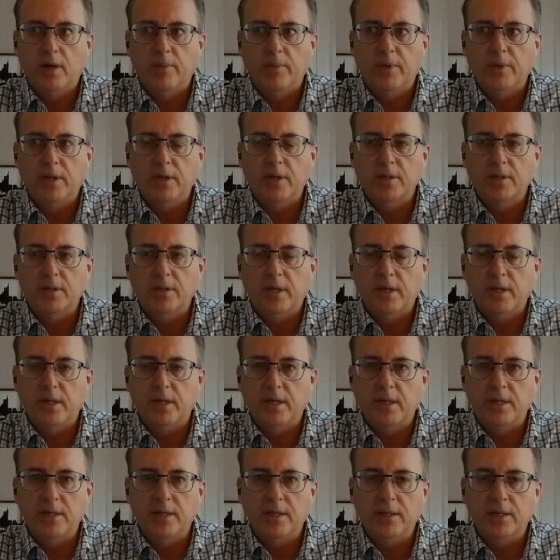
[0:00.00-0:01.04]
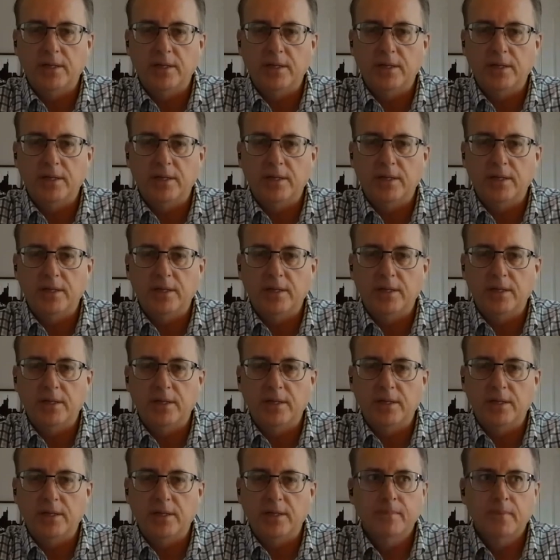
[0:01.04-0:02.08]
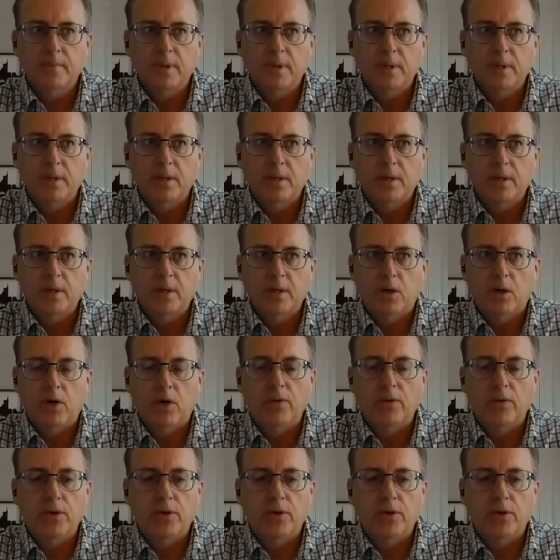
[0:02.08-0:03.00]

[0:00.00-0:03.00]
because I needed all